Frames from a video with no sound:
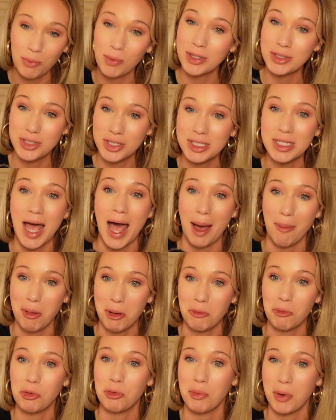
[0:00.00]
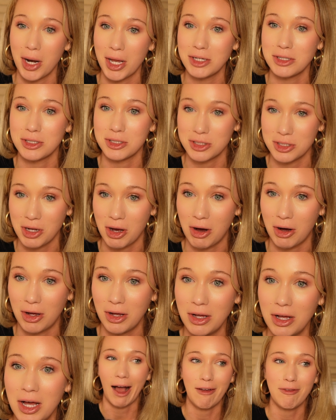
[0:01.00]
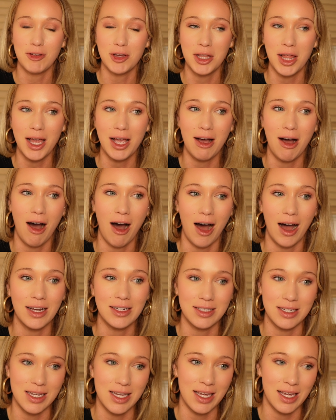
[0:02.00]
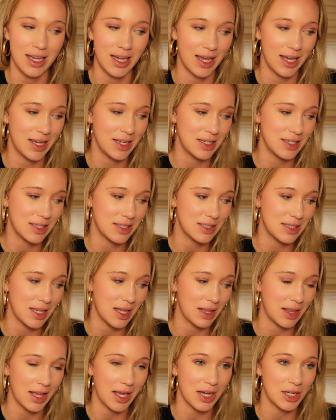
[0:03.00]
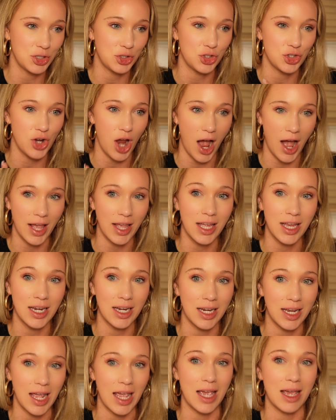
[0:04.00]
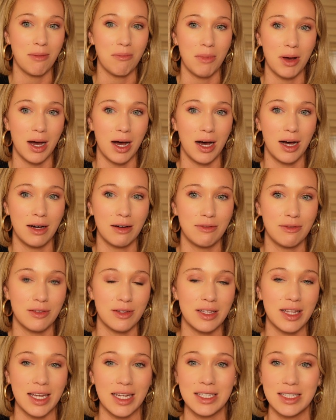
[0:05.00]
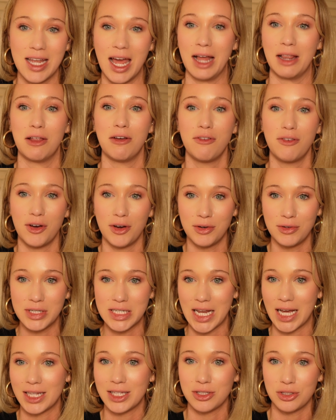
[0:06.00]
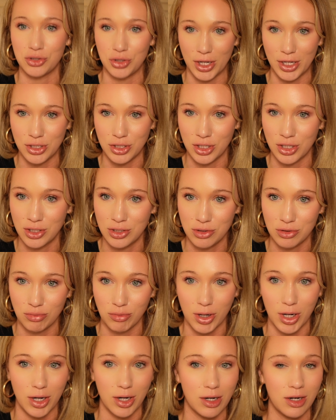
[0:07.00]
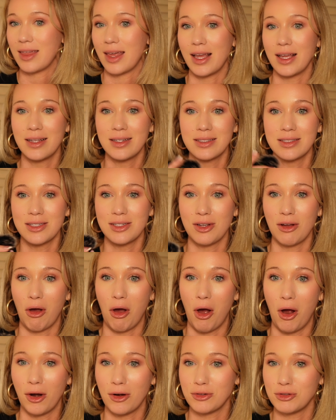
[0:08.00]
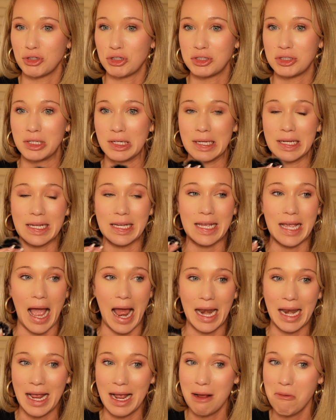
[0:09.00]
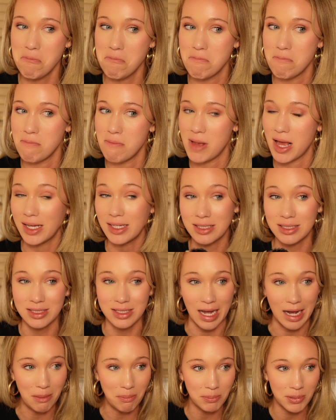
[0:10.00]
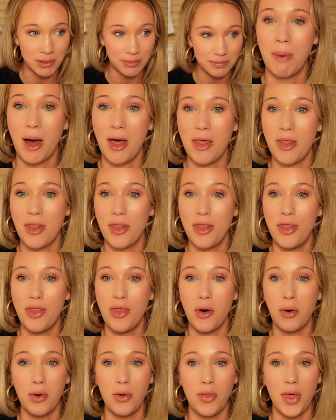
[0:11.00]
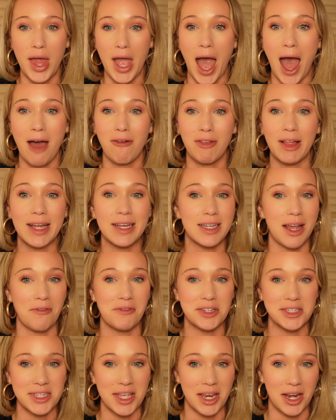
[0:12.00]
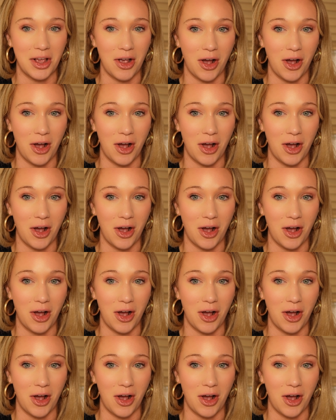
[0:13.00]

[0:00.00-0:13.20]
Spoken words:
what just happened, with what I just saw, I feel like HOTD is like a giant game of like telephone telestrations where things are just getting mixed up, but though they have like devastating